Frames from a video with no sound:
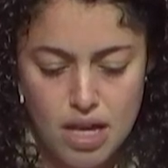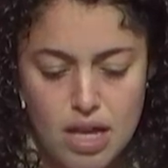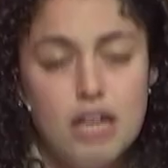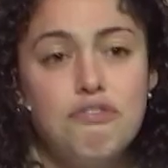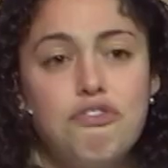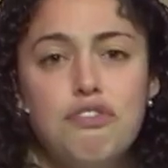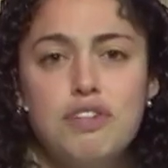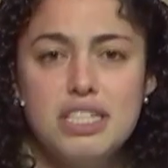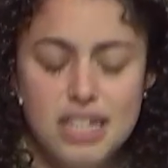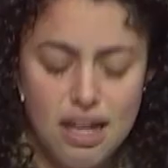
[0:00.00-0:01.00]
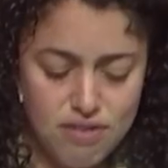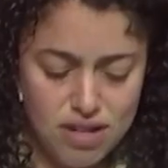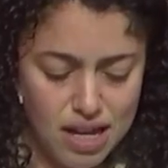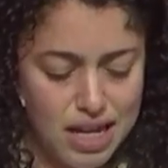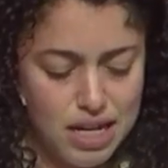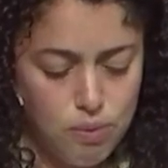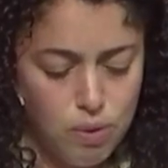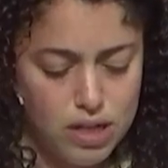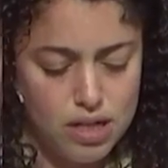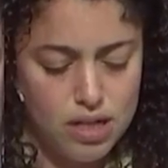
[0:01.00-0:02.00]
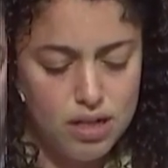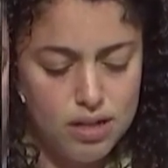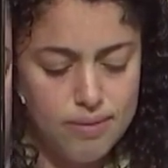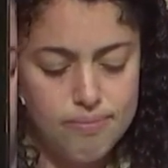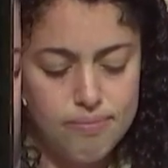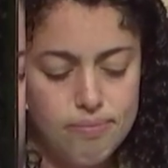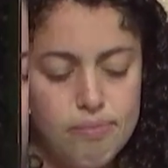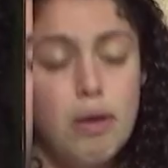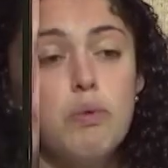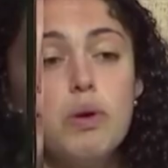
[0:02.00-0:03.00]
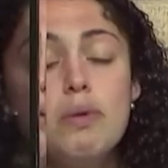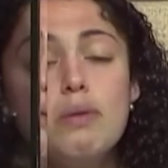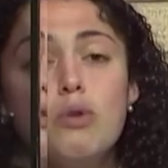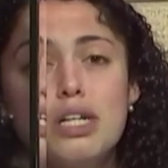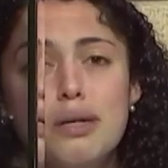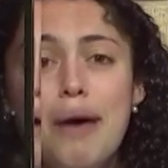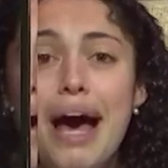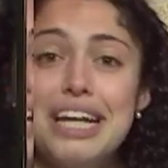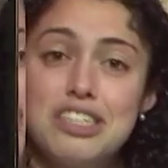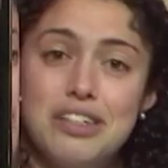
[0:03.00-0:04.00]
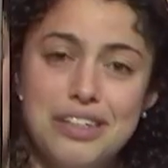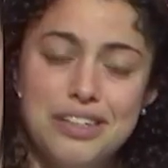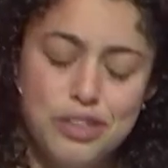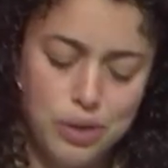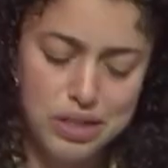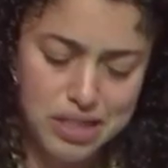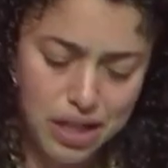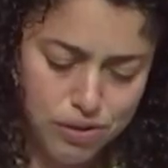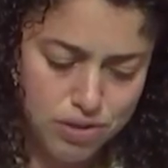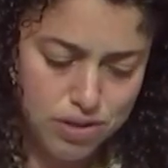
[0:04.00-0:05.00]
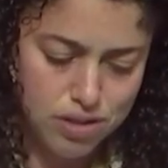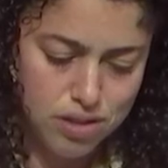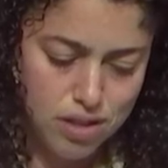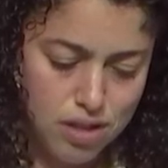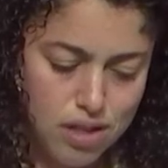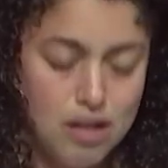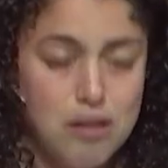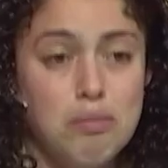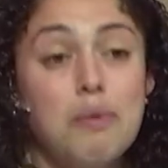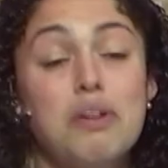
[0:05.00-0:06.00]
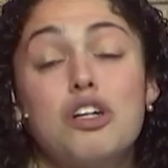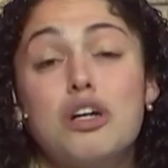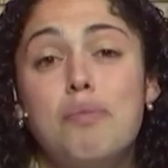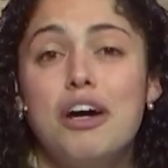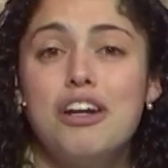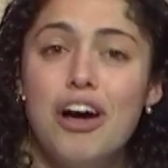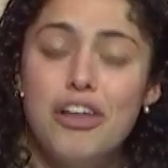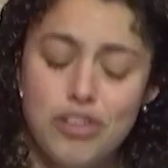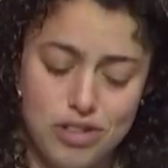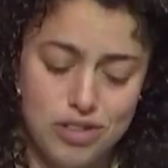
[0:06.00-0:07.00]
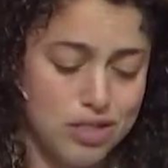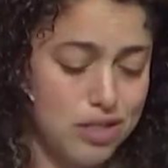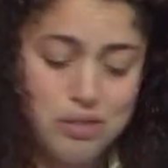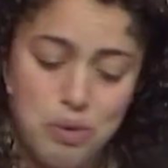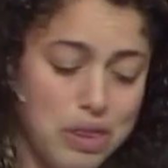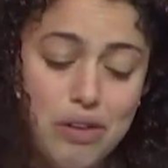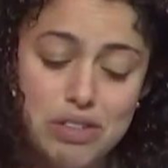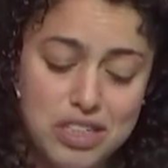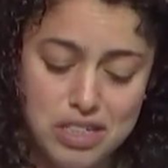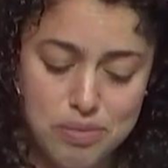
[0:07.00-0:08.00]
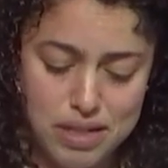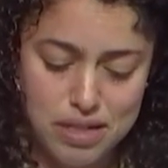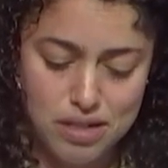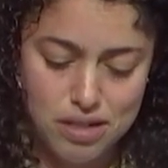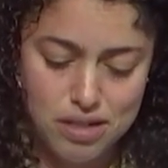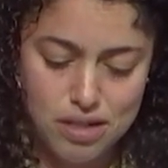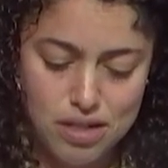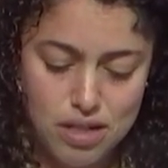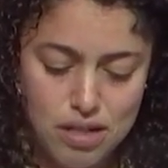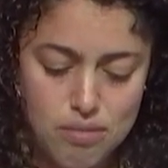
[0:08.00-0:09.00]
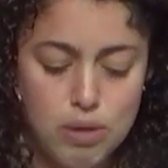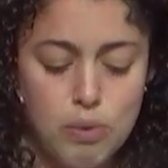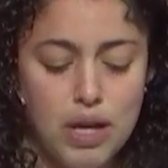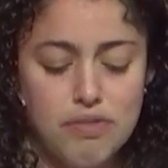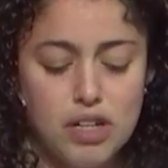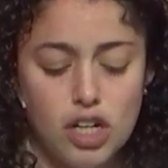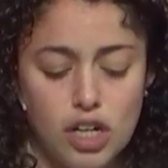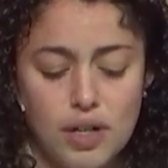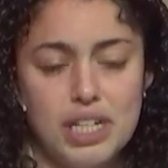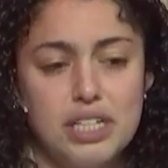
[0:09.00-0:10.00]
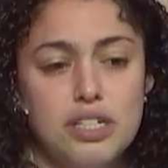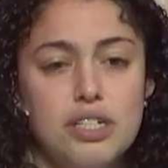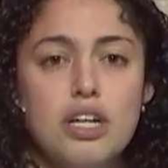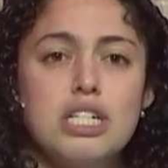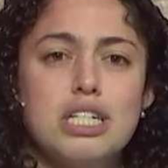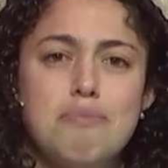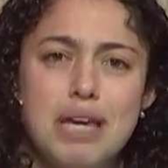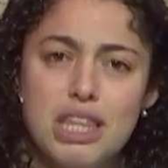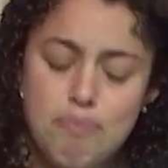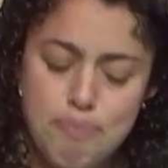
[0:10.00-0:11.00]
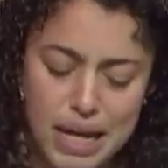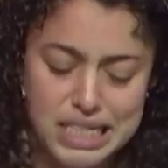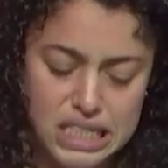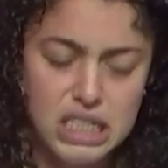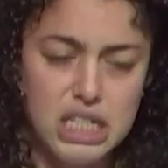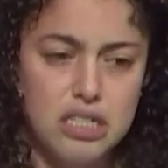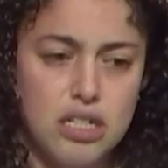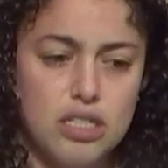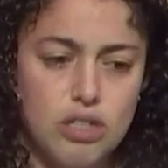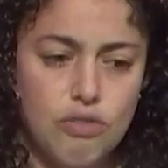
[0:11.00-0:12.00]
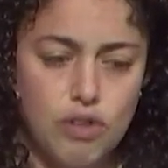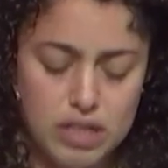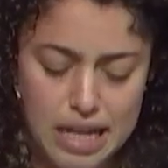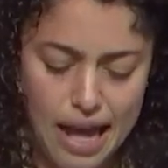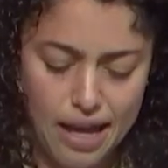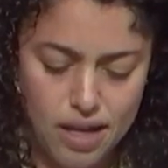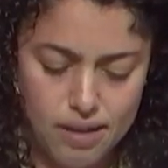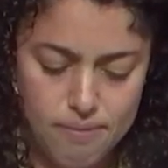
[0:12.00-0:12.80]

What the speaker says: In 5781, may we be more compassionate to ourselves. May we look upon others without judgment. May we have the courage to make the best decisions for today.